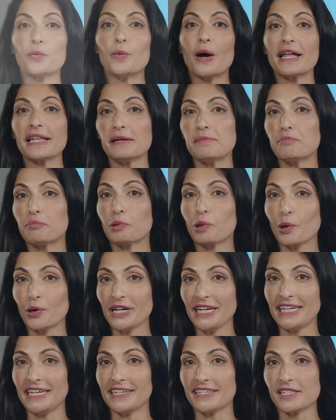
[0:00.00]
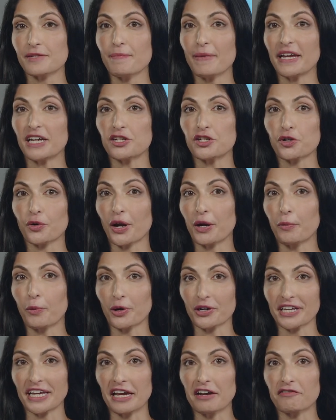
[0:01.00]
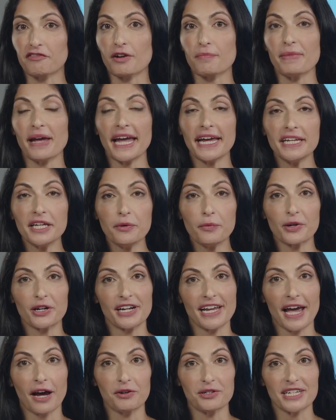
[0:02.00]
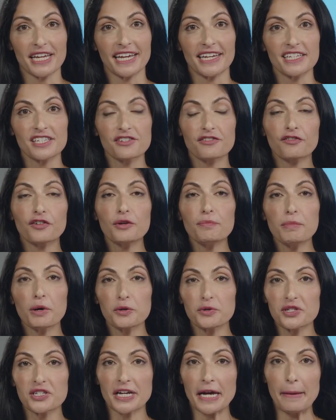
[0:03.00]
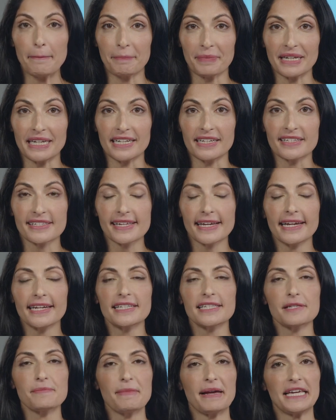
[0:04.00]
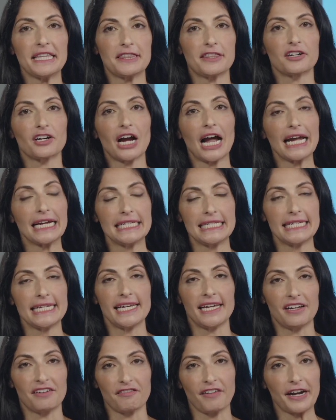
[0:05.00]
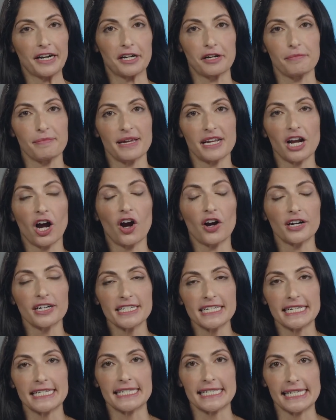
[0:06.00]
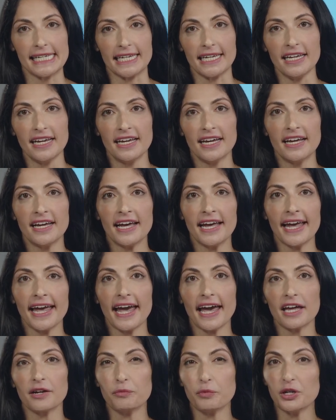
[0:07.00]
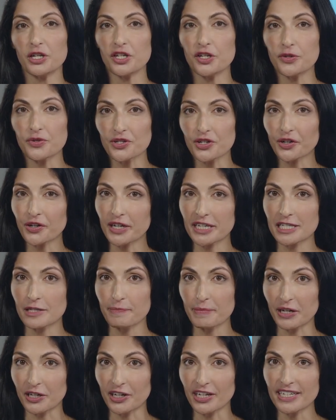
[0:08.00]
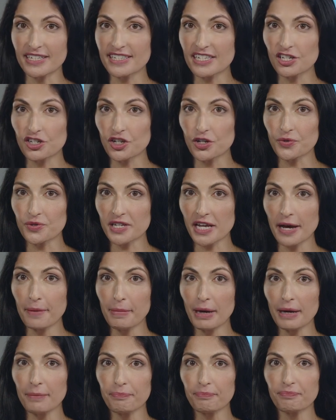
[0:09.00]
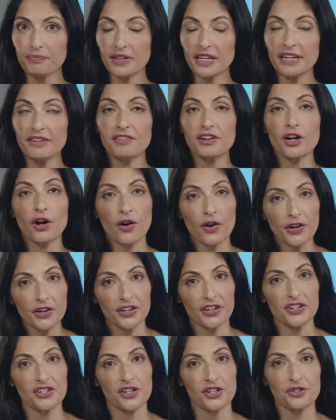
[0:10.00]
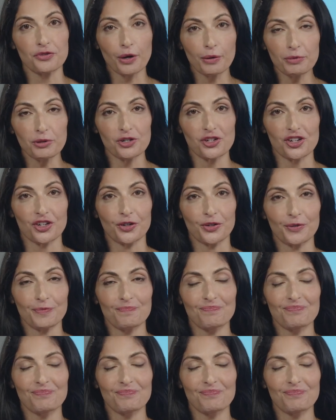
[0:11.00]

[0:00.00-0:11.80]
While employees may enjoy working from anywhere nowadays, for most companies, it's made their IT environment hard to see, and when user experience issues come up, even harder to troubleshoot.